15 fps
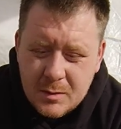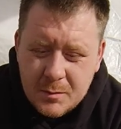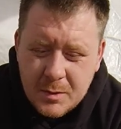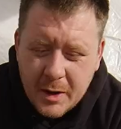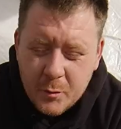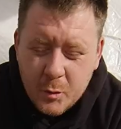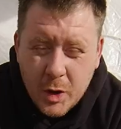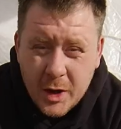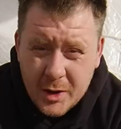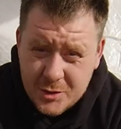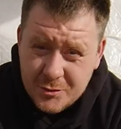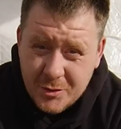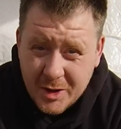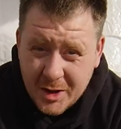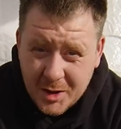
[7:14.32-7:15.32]
It
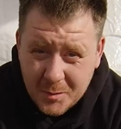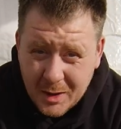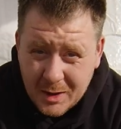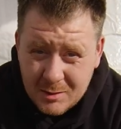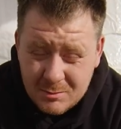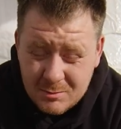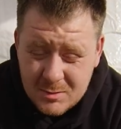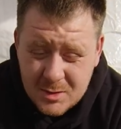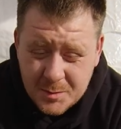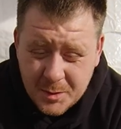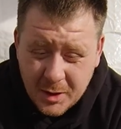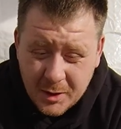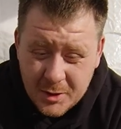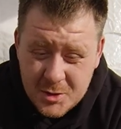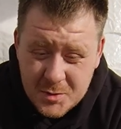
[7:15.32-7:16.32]
works really well, to
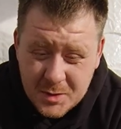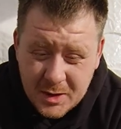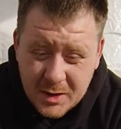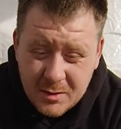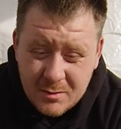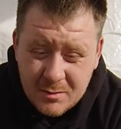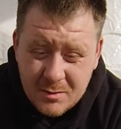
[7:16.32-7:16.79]
be honest with you.